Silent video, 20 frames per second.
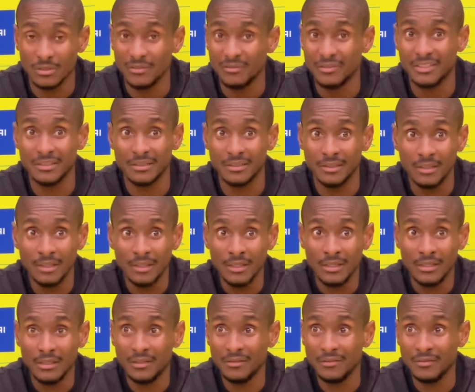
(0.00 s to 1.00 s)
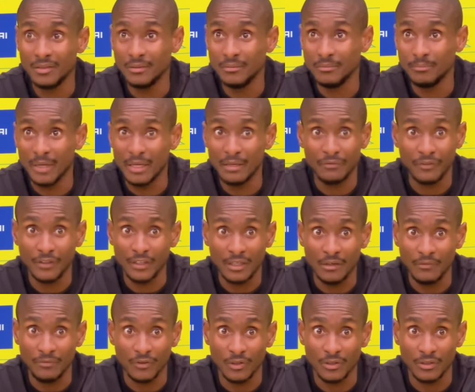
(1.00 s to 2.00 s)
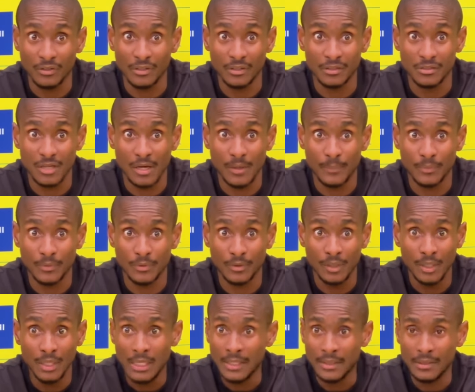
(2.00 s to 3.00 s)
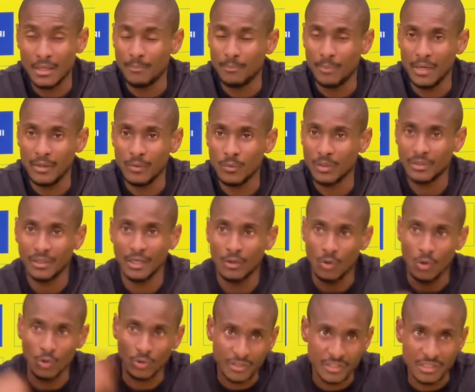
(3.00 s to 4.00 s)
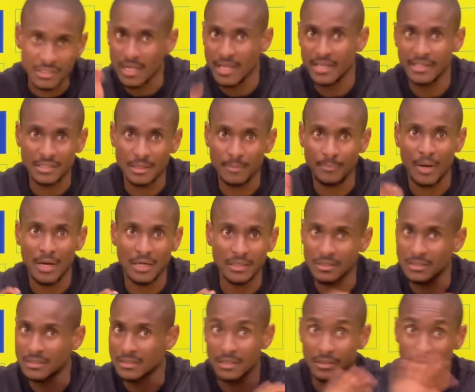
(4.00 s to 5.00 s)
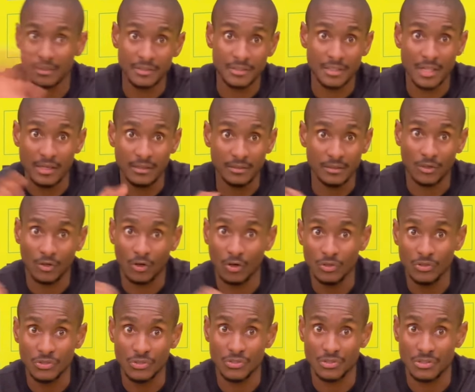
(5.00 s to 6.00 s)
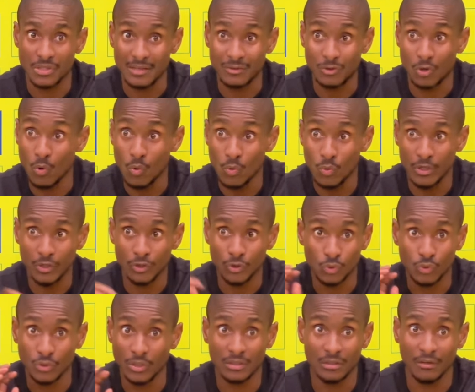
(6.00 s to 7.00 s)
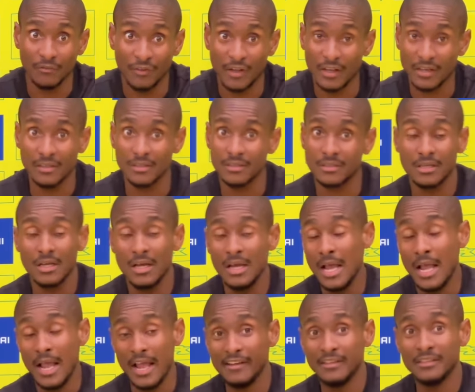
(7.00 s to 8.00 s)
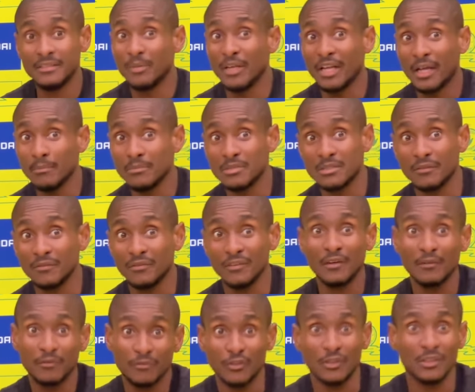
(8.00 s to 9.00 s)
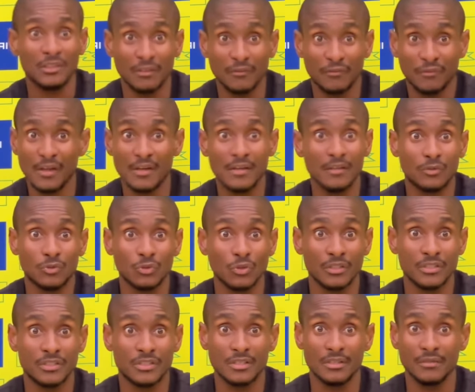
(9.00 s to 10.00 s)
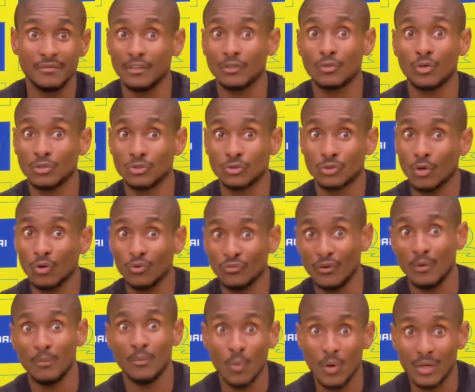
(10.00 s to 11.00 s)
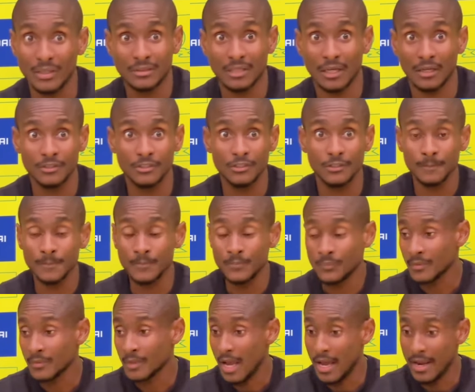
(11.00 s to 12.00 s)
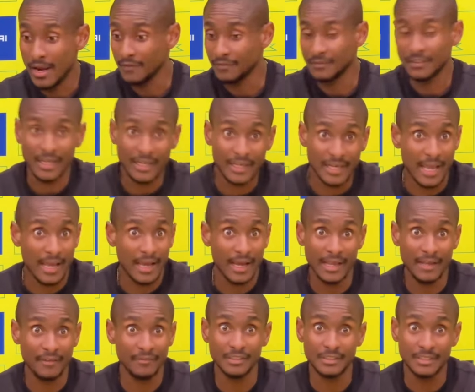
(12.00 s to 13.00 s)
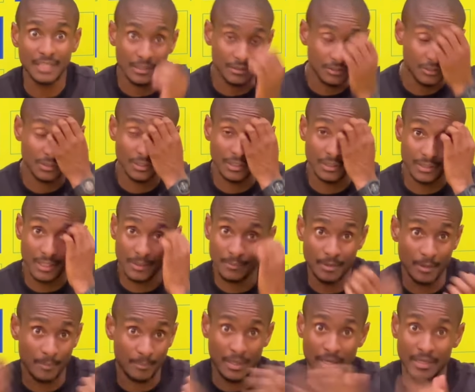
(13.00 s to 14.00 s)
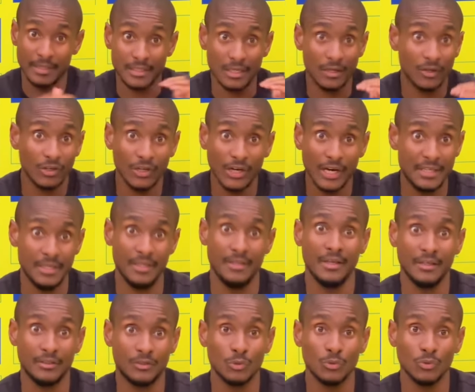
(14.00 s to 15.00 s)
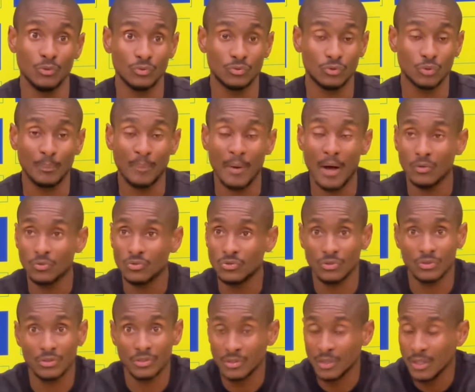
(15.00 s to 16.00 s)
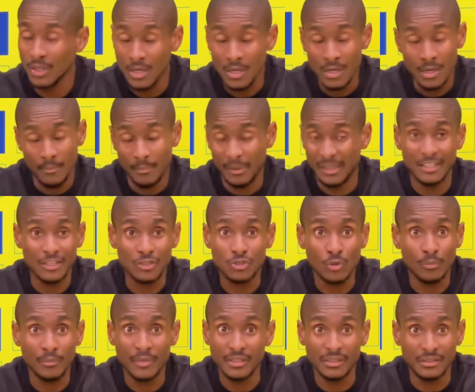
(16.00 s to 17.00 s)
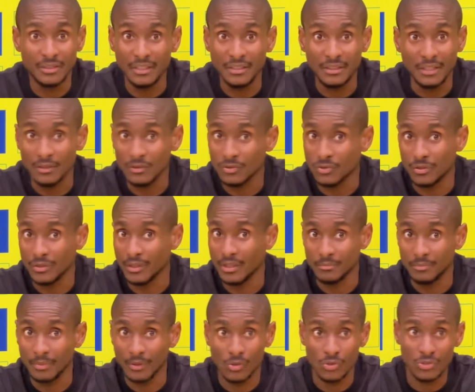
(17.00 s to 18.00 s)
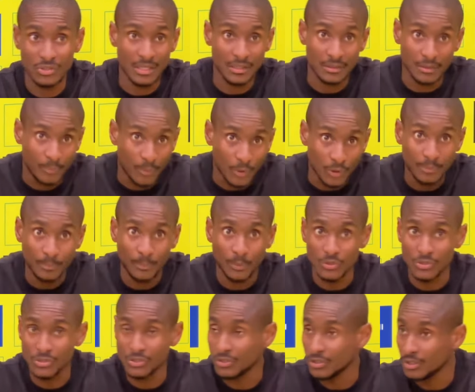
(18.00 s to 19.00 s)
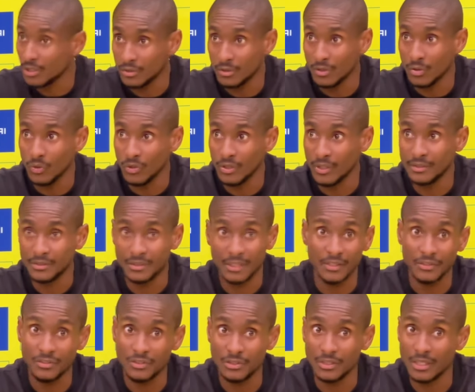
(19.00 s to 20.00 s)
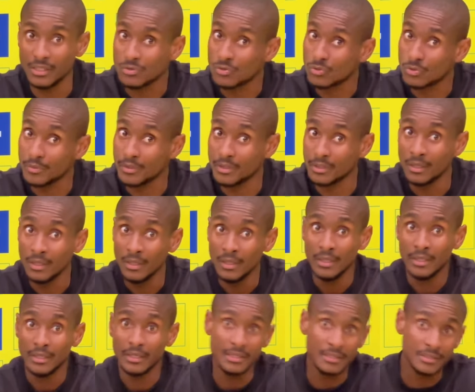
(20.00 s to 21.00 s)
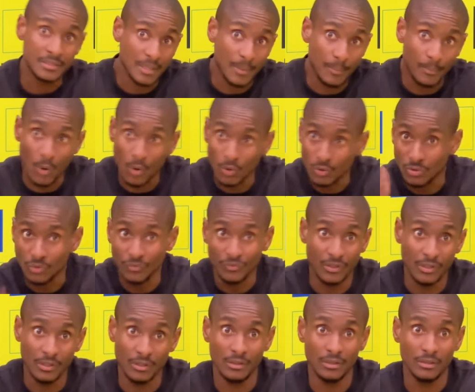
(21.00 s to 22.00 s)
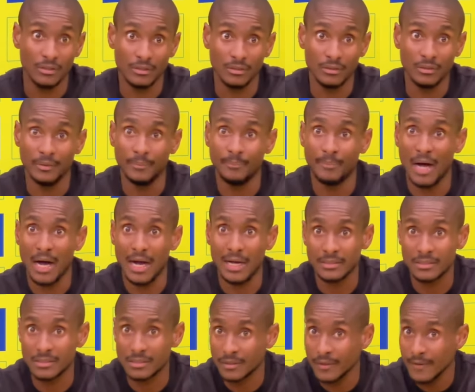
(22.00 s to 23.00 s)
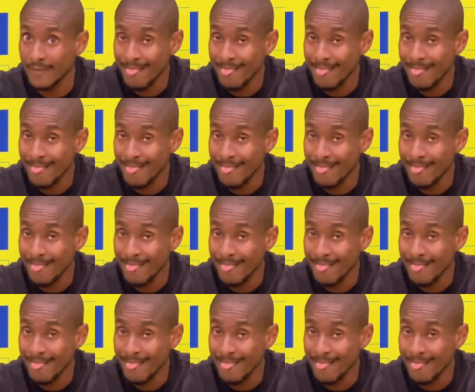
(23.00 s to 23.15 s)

even even Benfica for an example they play what they call these laser passes and these laser crosses that go into the defenders. And it becomes difficult for the defender to receive and control from a one touch. And after a heavy touch, the, the players are already there to, to pounce on it. But there's so many details on that because then the body position and the orientation has to be in support of the, the pass